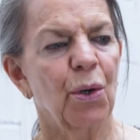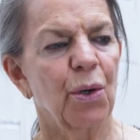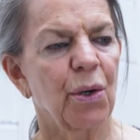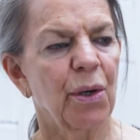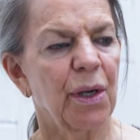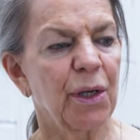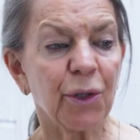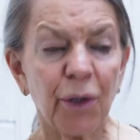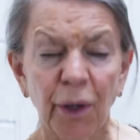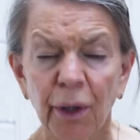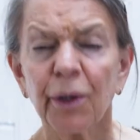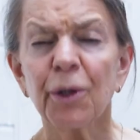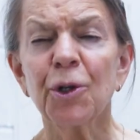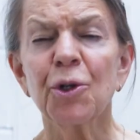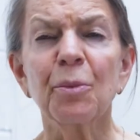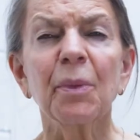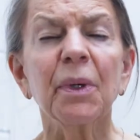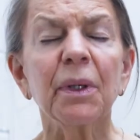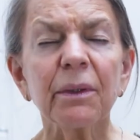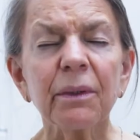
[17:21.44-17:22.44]

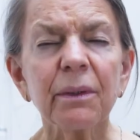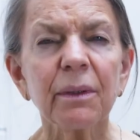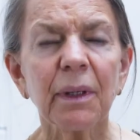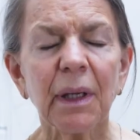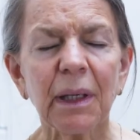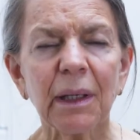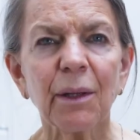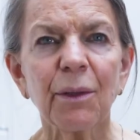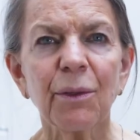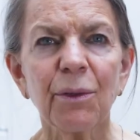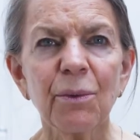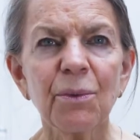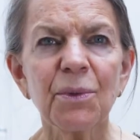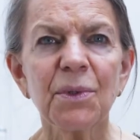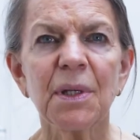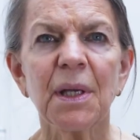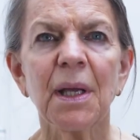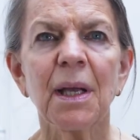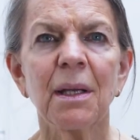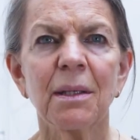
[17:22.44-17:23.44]
encouragement and
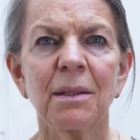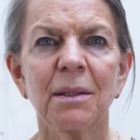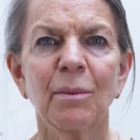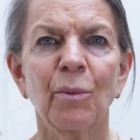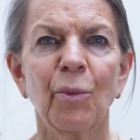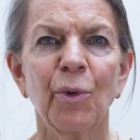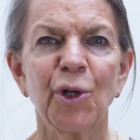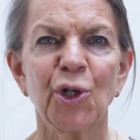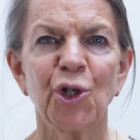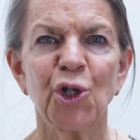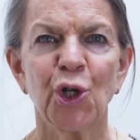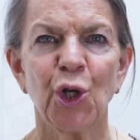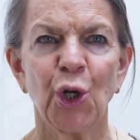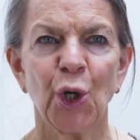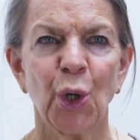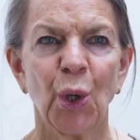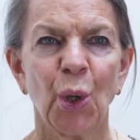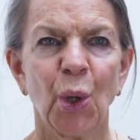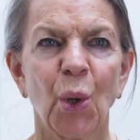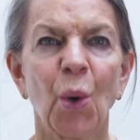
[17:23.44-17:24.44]
enthusiasm which
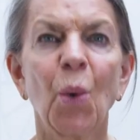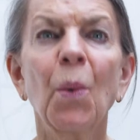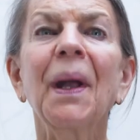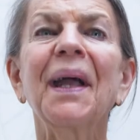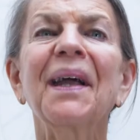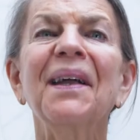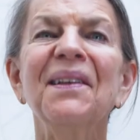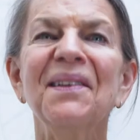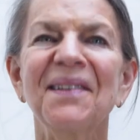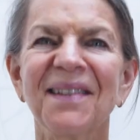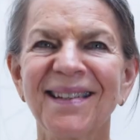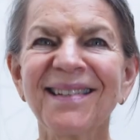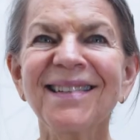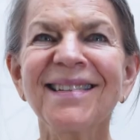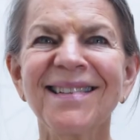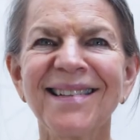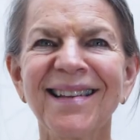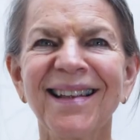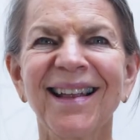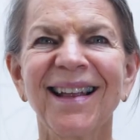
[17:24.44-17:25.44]
quickened
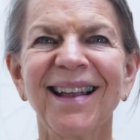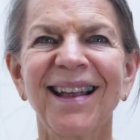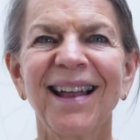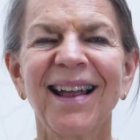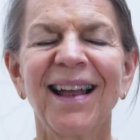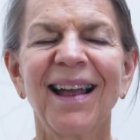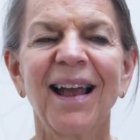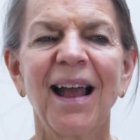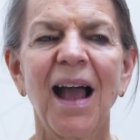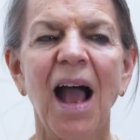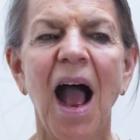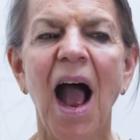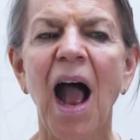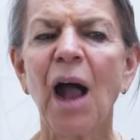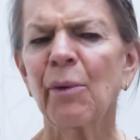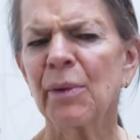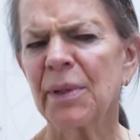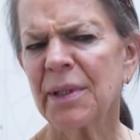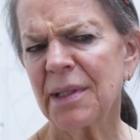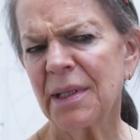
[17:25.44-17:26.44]
it, I
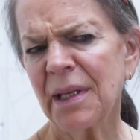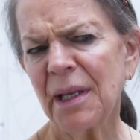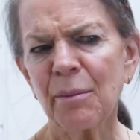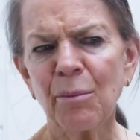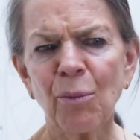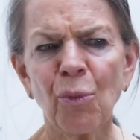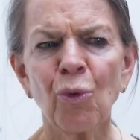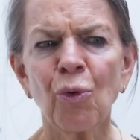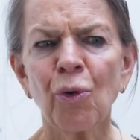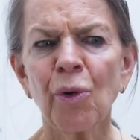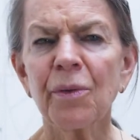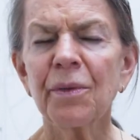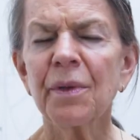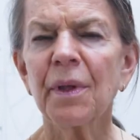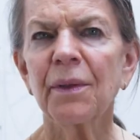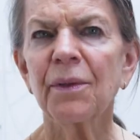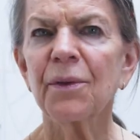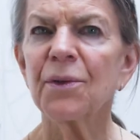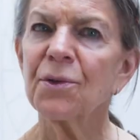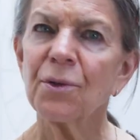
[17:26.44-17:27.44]
would say, more
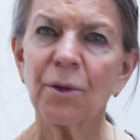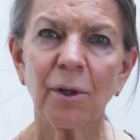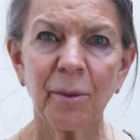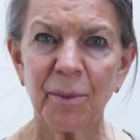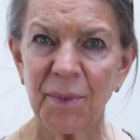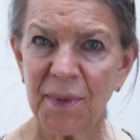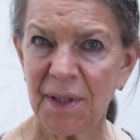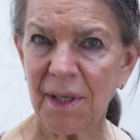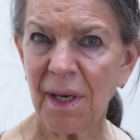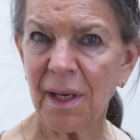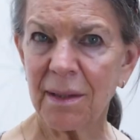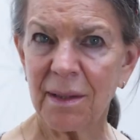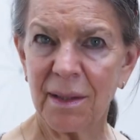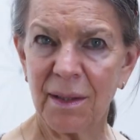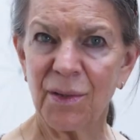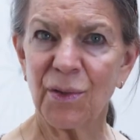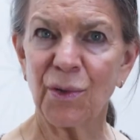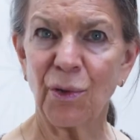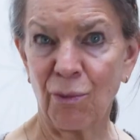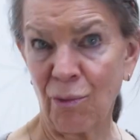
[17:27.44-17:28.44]
than the
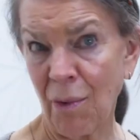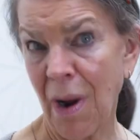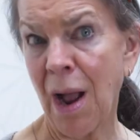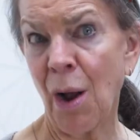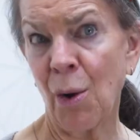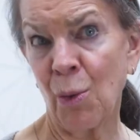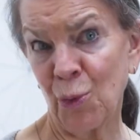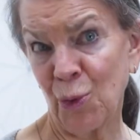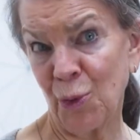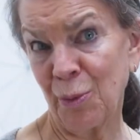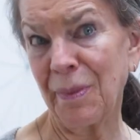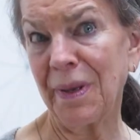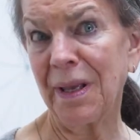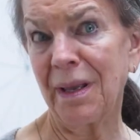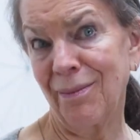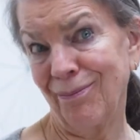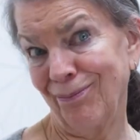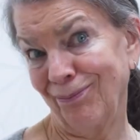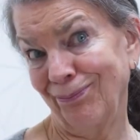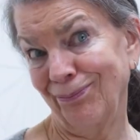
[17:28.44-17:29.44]
circumstances around
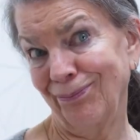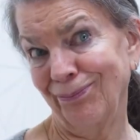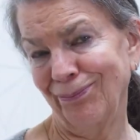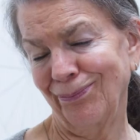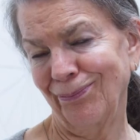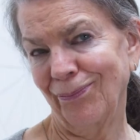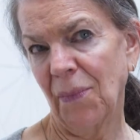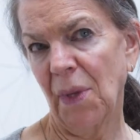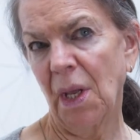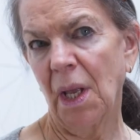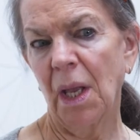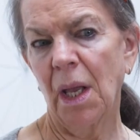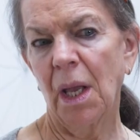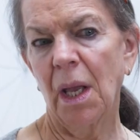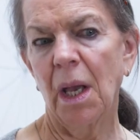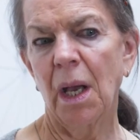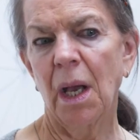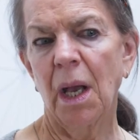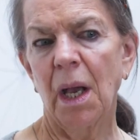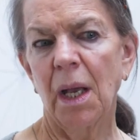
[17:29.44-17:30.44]
me.
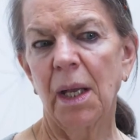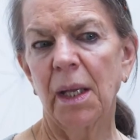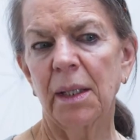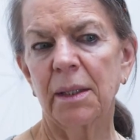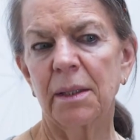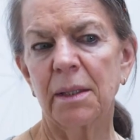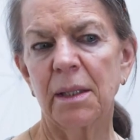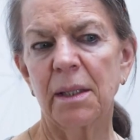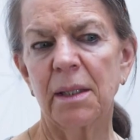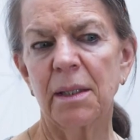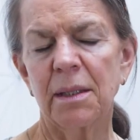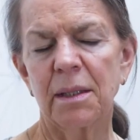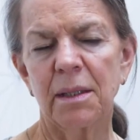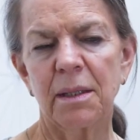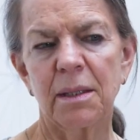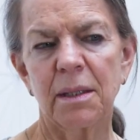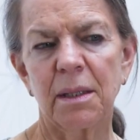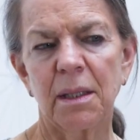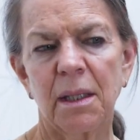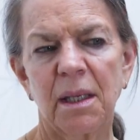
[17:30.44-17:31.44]
It
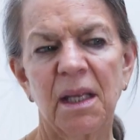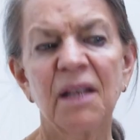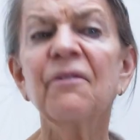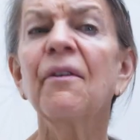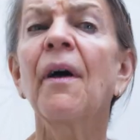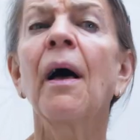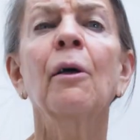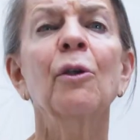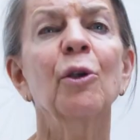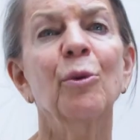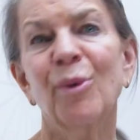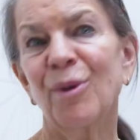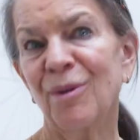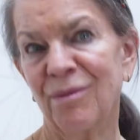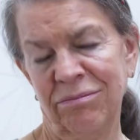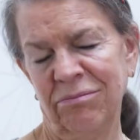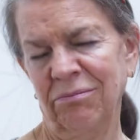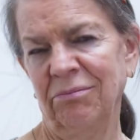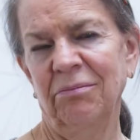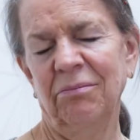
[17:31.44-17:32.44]
is invaluable
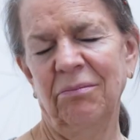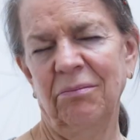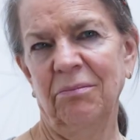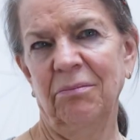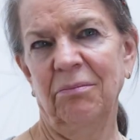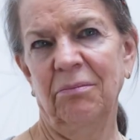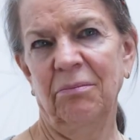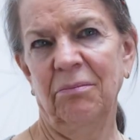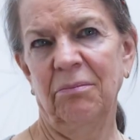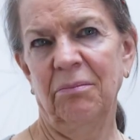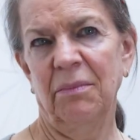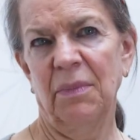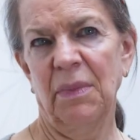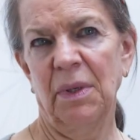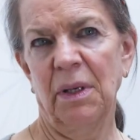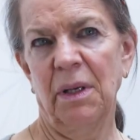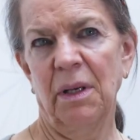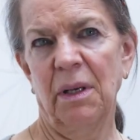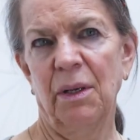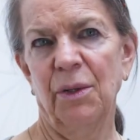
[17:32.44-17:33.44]

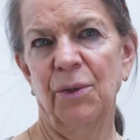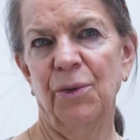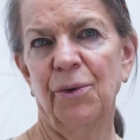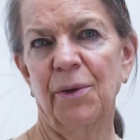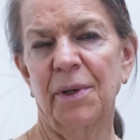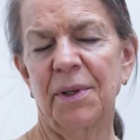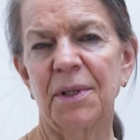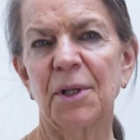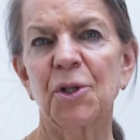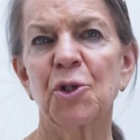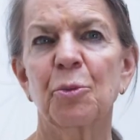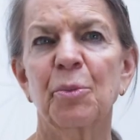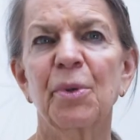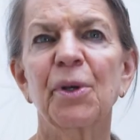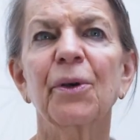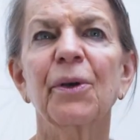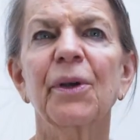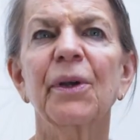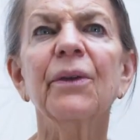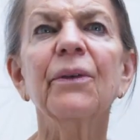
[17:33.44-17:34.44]
during such a
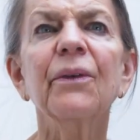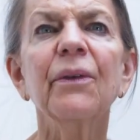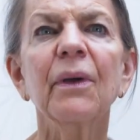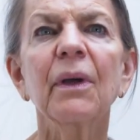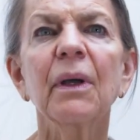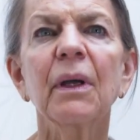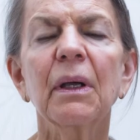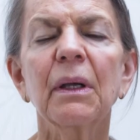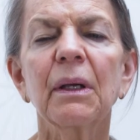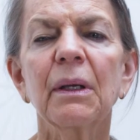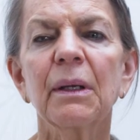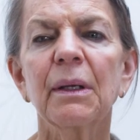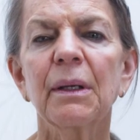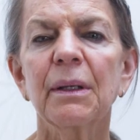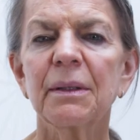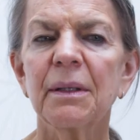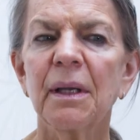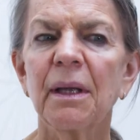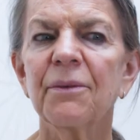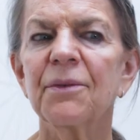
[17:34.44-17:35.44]
period
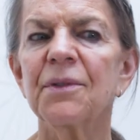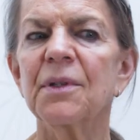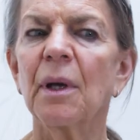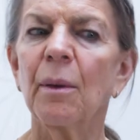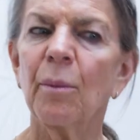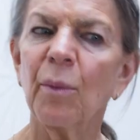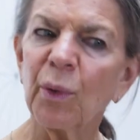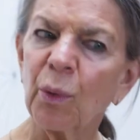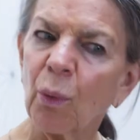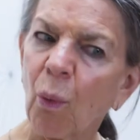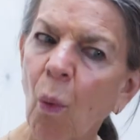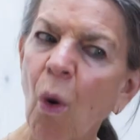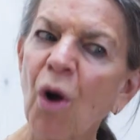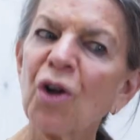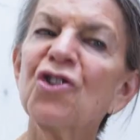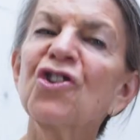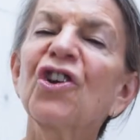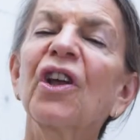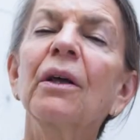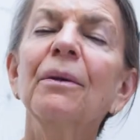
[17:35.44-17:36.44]
to have someone
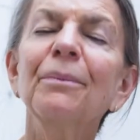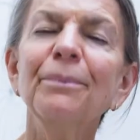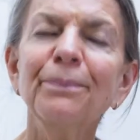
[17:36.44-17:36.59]
watching,